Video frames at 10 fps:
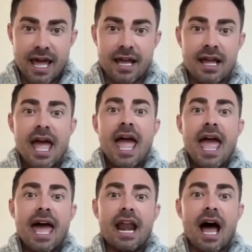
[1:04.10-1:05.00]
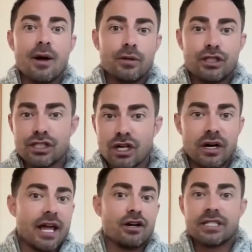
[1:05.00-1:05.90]
day and i would just
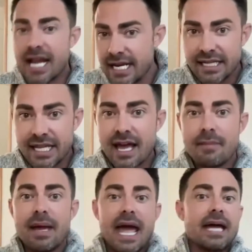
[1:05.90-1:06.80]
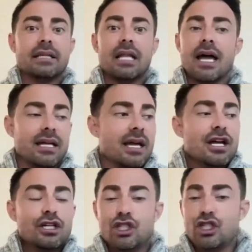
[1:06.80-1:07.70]
start entertaining them and like
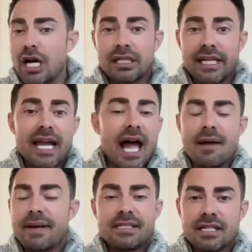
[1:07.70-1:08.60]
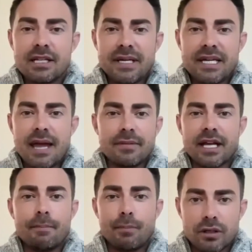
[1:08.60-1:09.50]
juggling i basically became
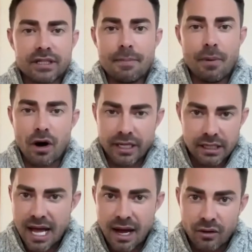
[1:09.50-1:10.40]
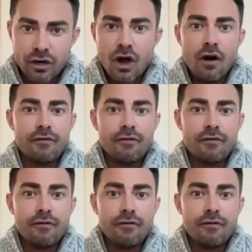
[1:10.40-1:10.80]
like a birthday party clown